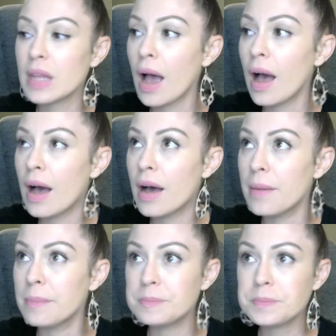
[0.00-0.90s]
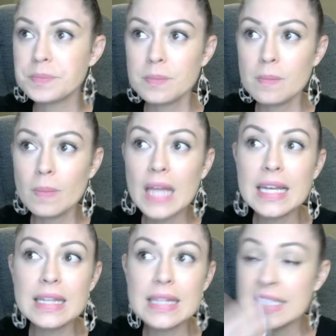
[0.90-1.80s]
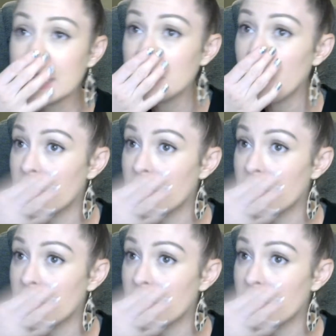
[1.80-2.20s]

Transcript: like let's say you have